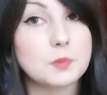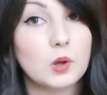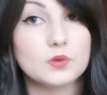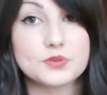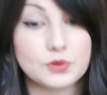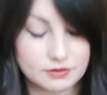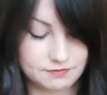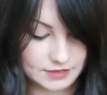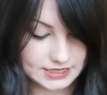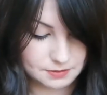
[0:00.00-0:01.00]
small, so it
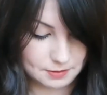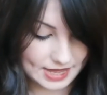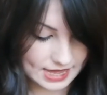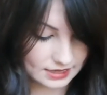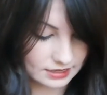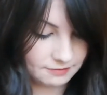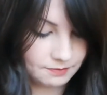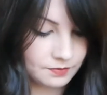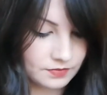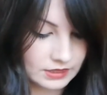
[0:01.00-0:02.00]
fits in my bag.
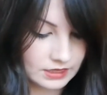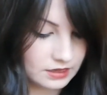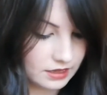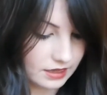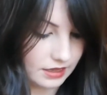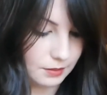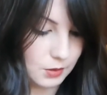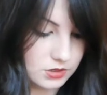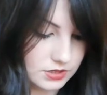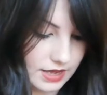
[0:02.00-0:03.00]
And I
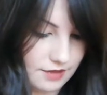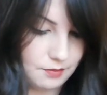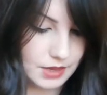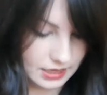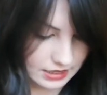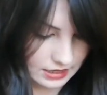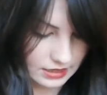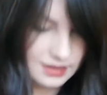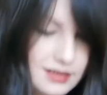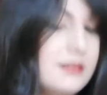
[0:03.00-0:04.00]
also have my
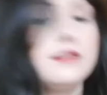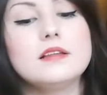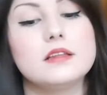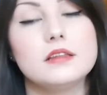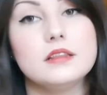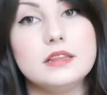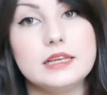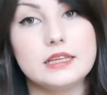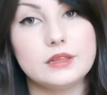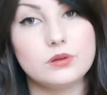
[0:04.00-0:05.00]

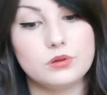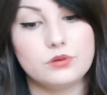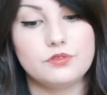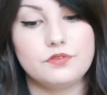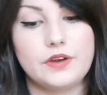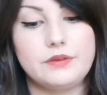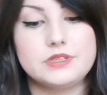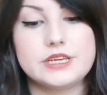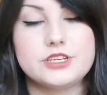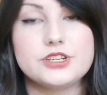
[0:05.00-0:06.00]
Lily Lolo
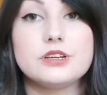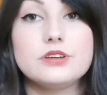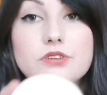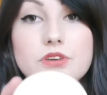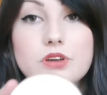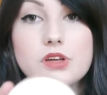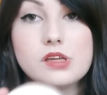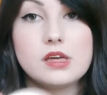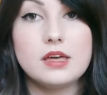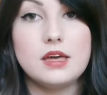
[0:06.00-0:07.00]
foundation
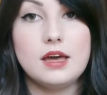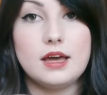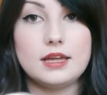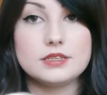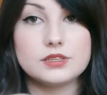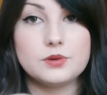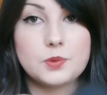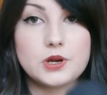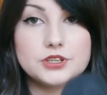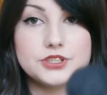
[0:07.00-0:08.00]
and a little
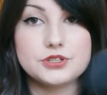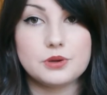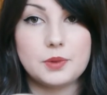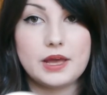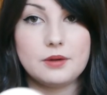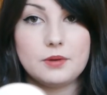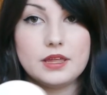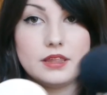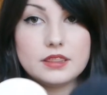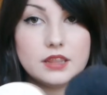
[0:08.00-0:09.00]
brush to apply it
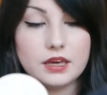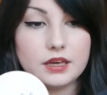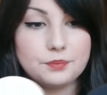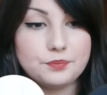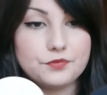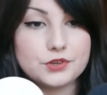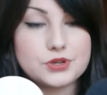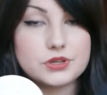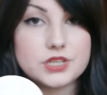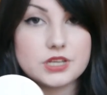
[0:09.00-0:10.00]
with for
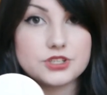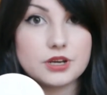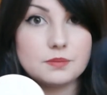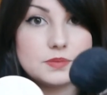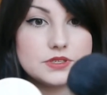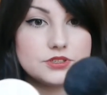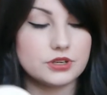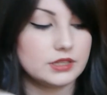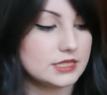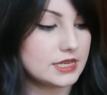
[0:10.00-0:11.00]
doing touch-ups
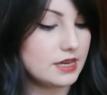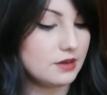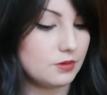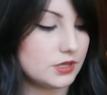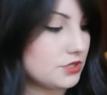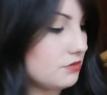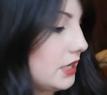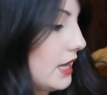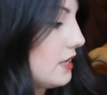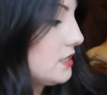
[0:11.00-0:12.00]
during the day, which is
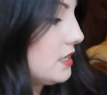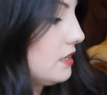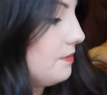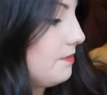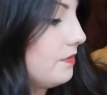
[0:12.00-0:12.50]
really handy.